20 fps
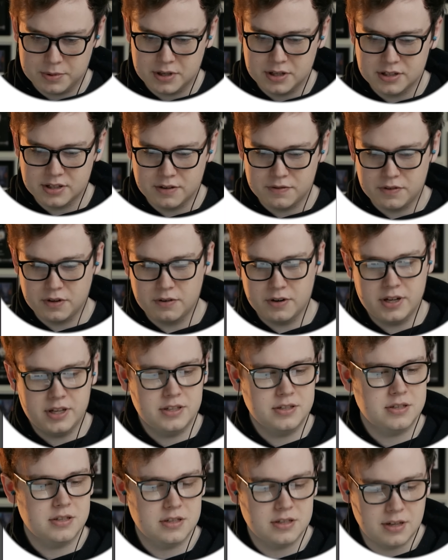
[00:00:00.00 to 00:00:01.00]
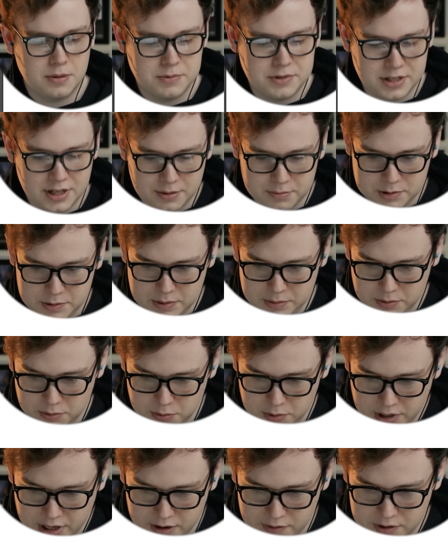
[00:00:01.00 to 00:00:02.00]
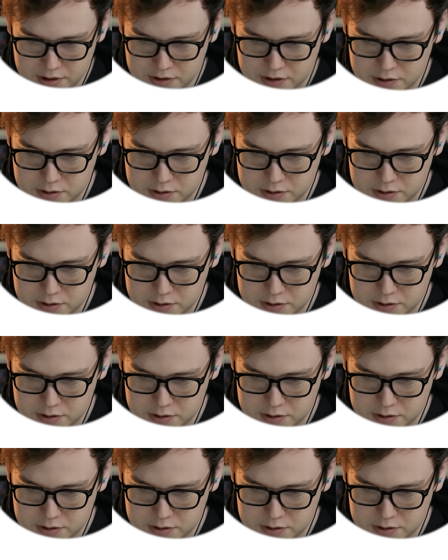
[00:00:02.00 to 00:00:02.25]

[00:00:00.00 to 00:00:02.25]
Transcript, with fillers: because if there is, sometimes people will get rid